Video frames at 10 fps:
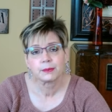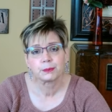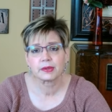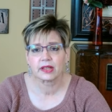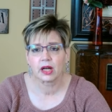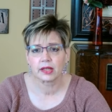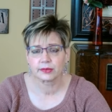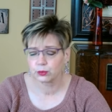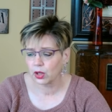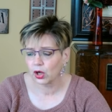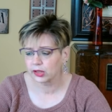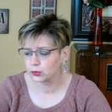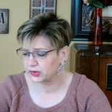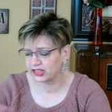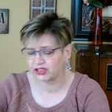But on
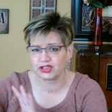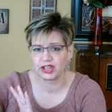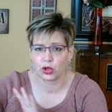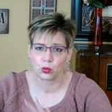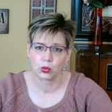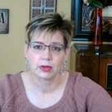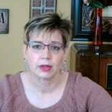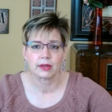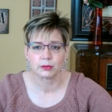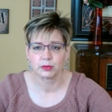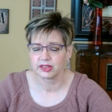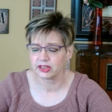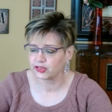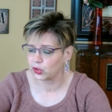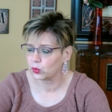on with the show. On with the
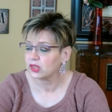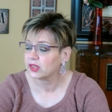show.